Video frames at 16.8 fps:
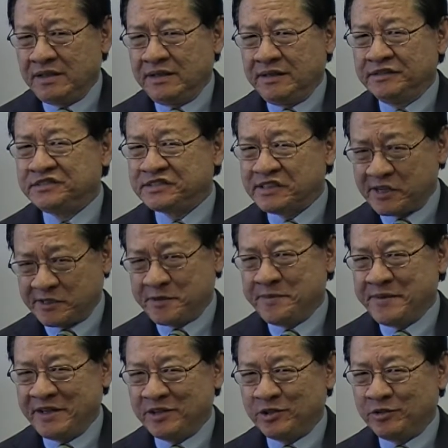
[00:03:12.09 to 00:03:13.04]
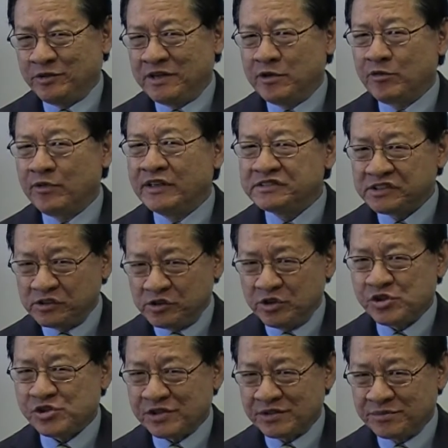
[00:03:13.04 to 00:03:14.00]
in Sacramento, a
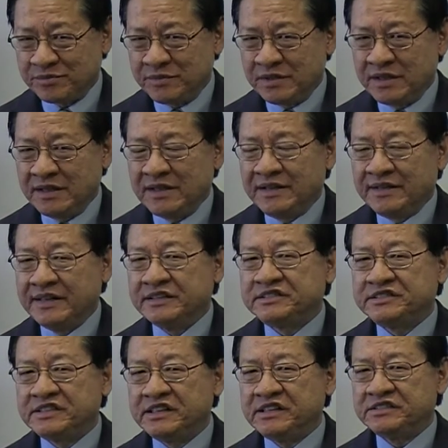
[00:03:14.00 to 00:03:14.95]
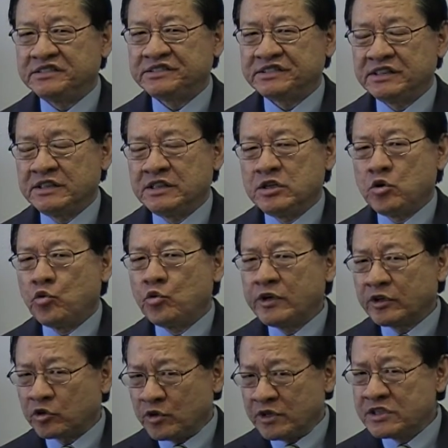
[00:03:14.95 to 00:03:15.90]
resolution that says
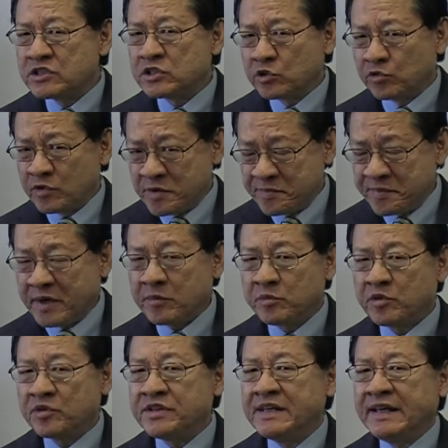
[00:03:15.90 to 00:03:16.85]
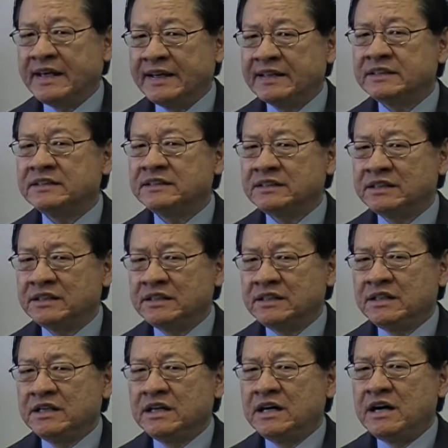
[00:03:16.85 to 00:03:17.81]
we're going to remember the end
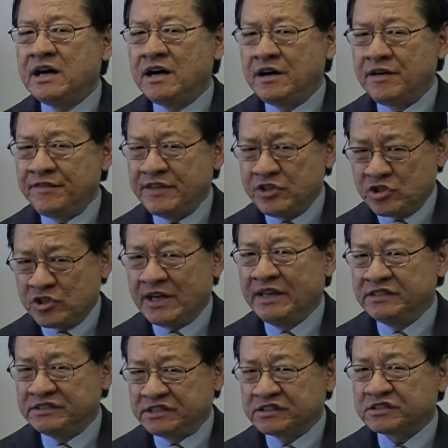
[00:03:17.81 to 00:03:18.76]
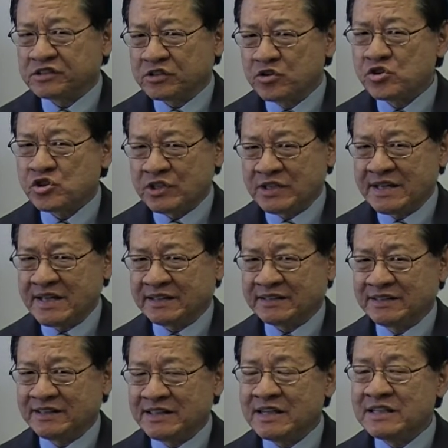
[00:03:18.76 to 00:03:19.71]
of the Chinese Exclusion Act
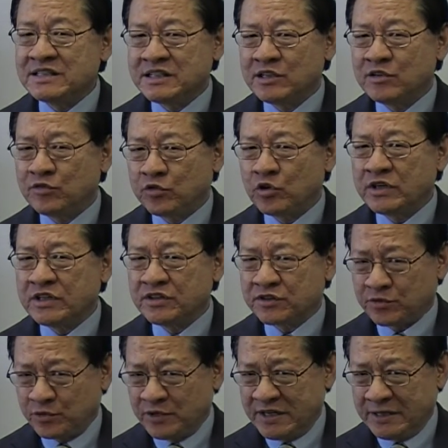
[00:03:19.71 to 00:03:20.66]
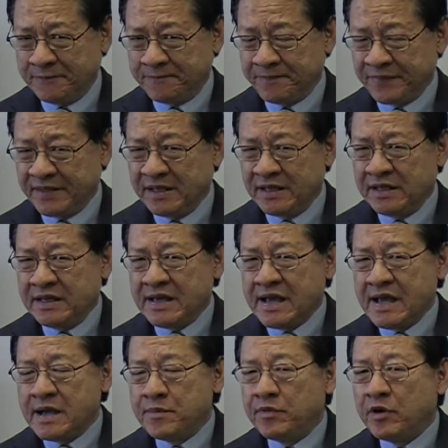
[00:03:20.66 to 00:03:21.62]
in 1943.
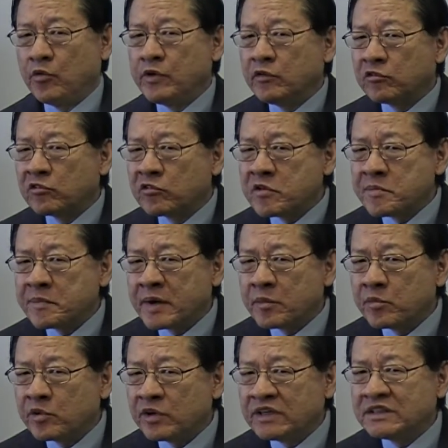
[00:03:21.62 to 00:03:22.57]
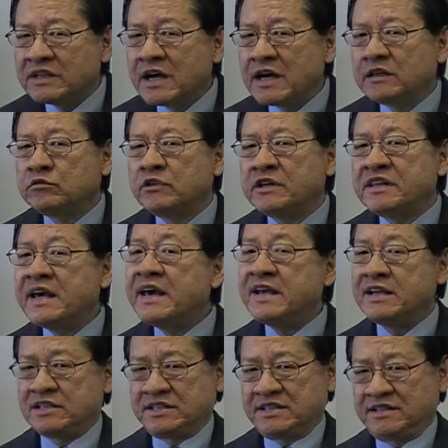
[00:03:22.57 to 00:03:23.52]
But we will remember it not with
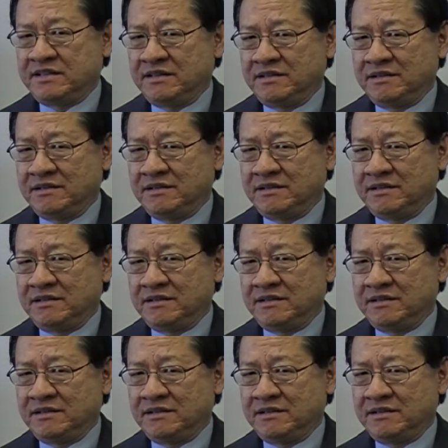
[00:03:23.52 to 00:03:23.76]
hate,